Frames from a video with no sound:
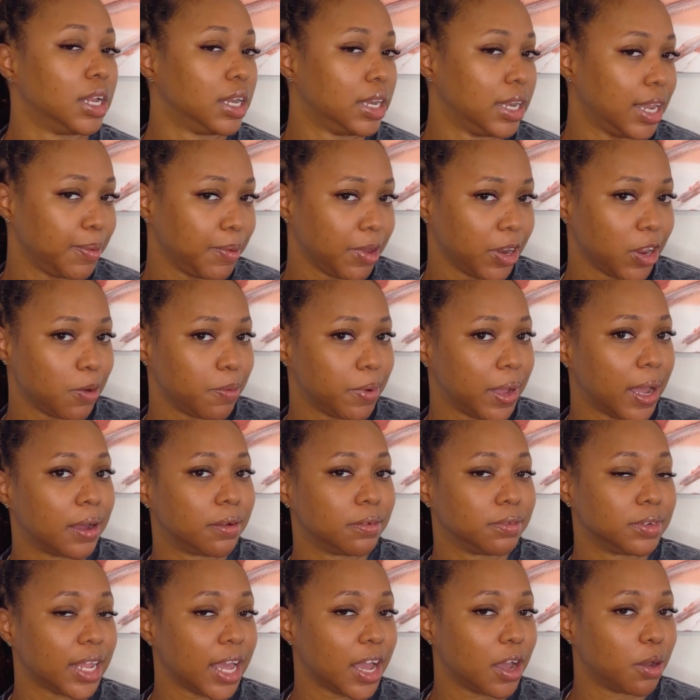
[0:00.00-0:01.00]
Let me know
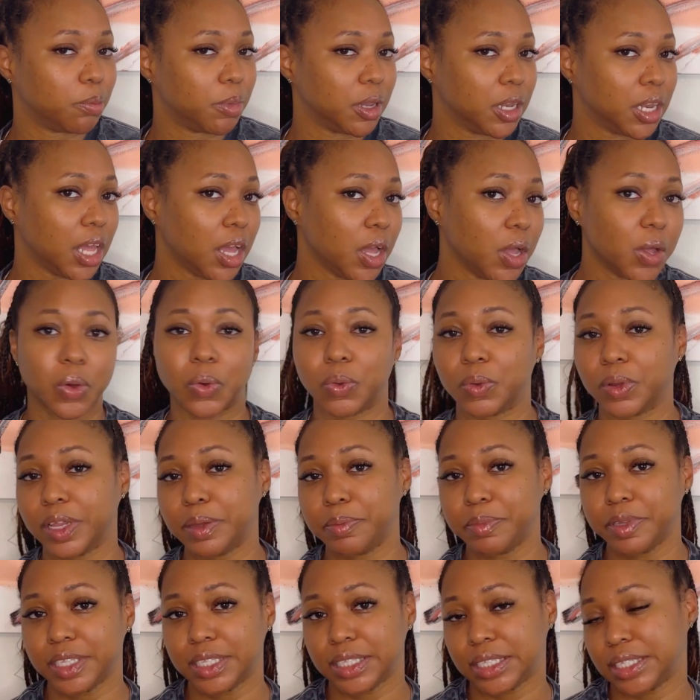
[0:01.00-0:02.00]
about down below.
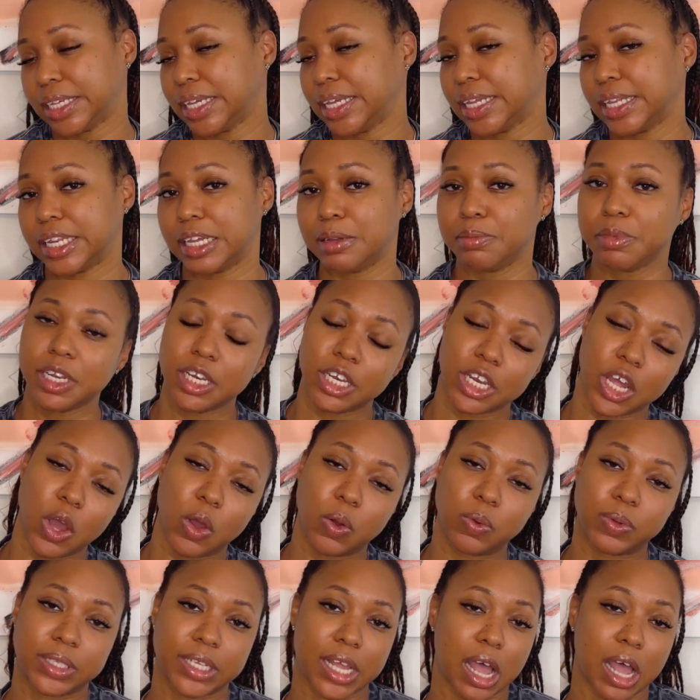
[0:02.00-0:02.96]
Let me see. Let me know.